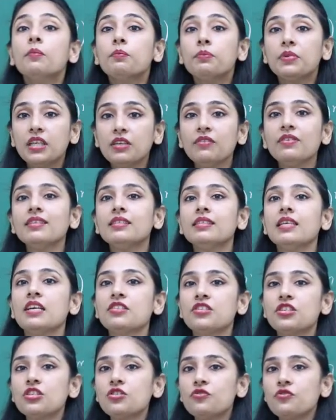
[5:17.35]
previous
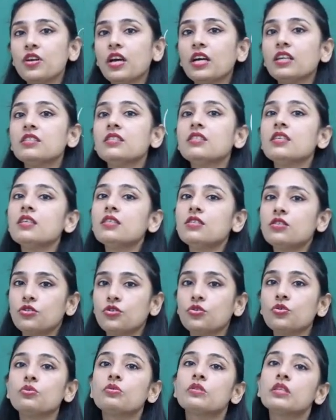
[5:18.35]
sessions, we are just
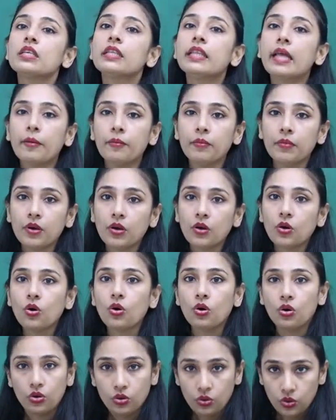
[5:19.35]
using that.
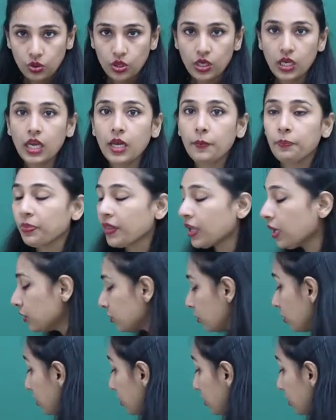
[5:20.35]
Okay, so